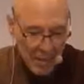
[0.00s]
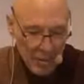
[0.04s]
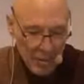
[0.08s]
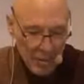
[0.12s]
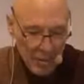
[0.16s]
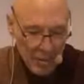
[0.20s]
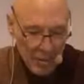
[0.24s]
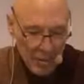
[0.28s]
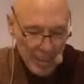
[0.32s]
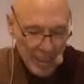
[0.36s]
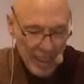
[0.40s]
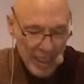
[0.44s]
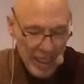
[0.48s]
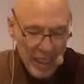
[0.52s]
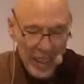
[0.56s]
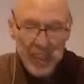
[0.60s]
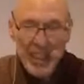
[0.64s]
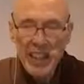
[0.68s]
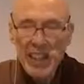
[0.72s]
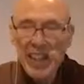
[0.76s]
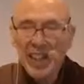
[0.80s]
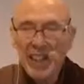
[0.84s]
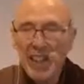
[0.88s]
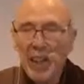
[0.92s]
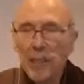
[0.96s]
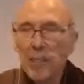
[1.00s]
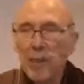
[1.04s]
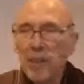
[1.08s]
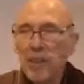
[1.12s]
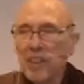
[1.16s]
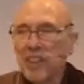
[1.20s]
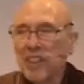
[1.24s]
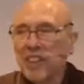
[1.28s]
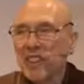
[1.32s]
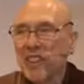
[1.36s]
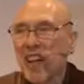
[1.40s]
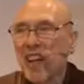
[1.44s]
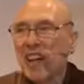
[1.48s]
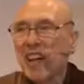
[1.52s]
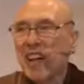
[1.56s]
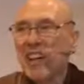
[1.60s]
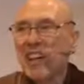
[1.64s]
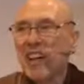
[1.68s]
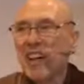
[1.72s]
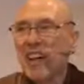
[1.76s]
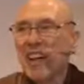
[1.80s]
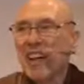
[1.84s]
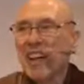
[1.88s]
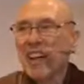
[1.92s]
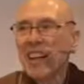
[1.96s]
But in India, they put this henna
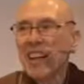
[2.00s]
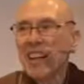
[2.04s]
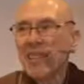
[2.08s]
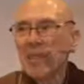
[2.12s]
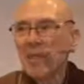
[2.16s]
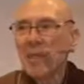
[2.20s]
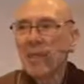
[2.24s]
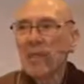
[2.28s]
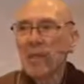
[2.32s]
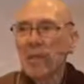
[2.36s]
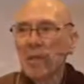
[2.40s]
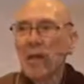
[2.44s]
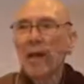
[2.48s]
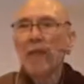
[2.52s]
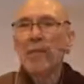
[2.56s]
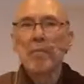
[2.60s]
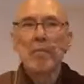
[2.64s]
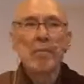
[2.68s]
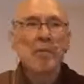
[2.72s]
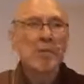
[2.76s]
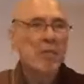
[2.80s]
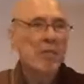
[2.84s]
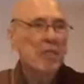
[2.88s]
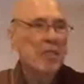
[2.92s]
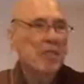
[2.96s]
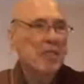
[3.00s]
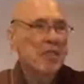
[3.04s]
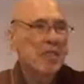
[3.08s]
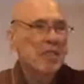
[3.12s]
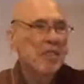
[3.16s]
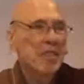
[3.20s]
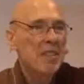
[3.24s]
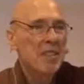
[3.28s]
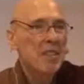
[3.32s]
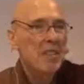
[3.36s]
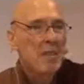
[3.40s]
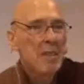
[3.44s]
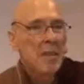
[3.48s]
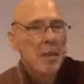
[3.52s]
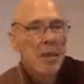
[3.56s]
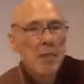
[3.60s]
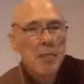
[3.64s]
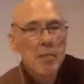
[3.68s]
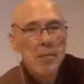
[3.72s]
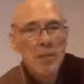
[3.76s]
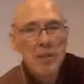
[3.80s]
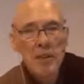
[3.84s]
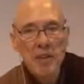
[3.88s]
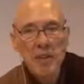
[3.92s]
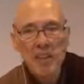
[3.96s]
dye, they
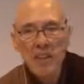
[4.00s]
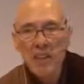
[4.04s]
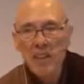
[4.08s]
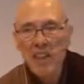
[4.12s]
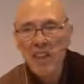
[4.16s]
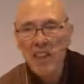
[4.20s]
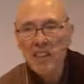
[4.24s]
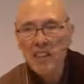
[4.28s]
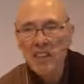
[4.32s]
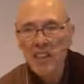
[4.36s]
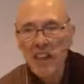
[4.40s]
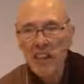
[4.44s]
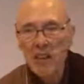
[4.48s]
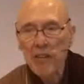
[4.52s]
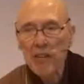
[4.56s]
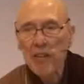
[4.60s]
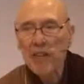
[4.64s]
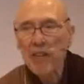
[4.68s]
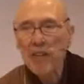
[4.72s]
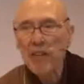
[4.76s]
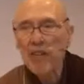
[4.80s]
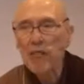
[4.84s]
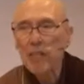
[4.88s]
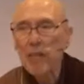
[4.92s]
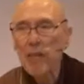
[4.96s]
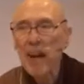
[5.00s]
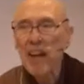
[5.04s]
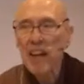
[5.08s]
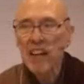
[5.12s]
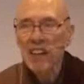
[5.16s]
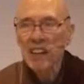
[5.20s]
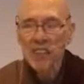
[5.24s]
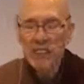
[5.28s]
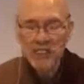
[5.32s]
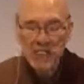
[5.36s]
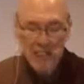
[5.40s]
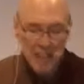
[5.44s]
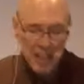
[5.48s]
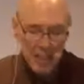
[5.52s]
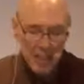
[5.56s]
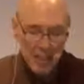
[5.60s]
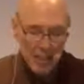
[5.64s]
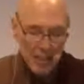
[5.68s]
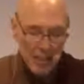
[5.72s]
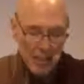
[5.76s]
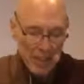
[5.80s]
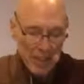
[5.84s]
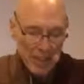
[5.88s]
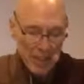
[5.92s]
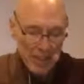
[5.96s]
put decorative patterns on the
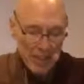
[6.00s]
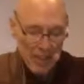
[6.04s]
feet.